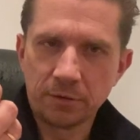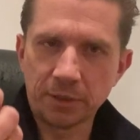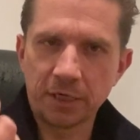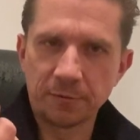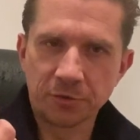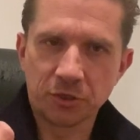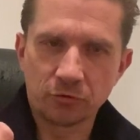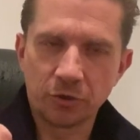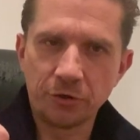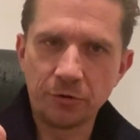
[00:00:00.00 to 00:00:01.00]
that comes
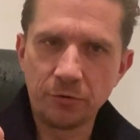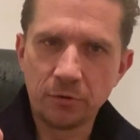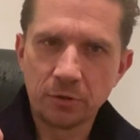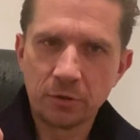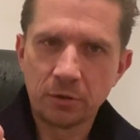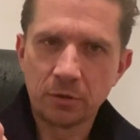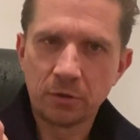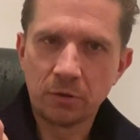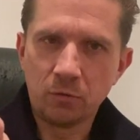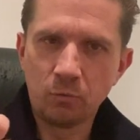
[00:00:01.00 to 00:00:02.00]
through
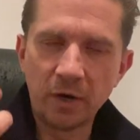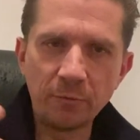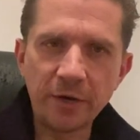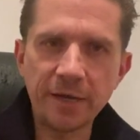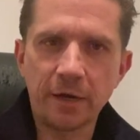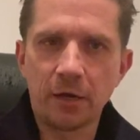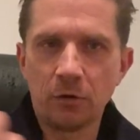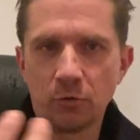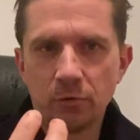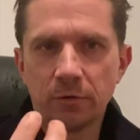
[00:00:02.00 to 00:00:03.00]
when we
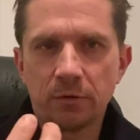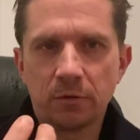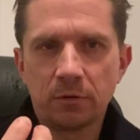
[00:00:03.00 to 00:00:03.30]
own